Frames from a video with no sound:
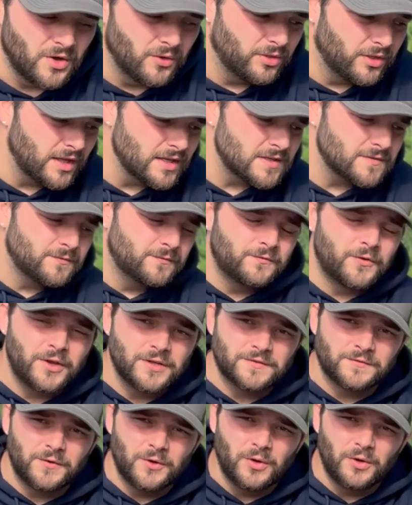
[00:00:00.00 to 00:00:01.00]
this
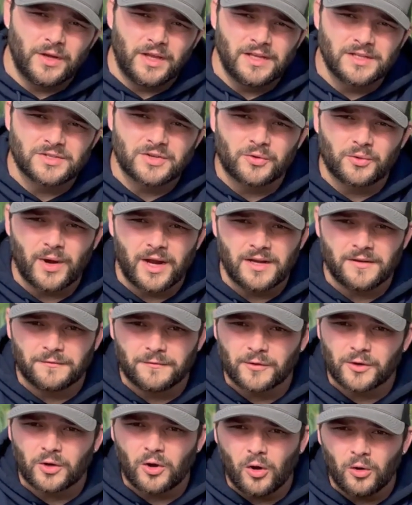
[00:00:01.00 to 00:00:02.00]
fish food is great
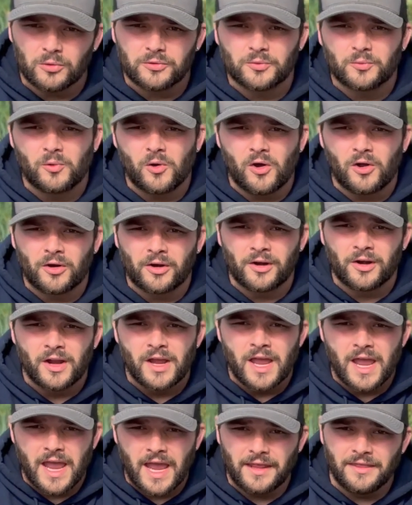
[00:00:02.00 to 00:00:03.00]
for colder water
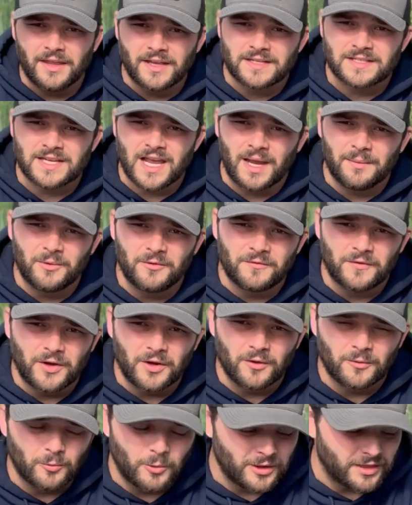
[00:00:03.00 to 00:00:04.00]
and this time of
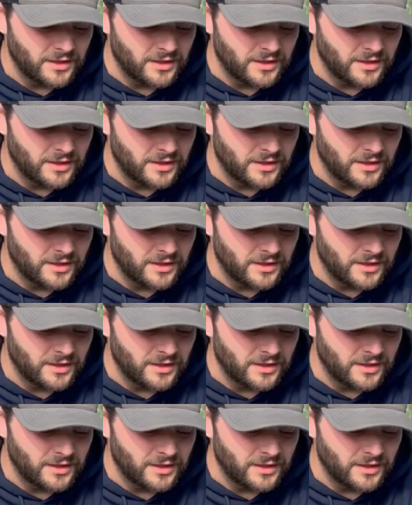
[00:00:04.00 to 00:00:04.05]
year with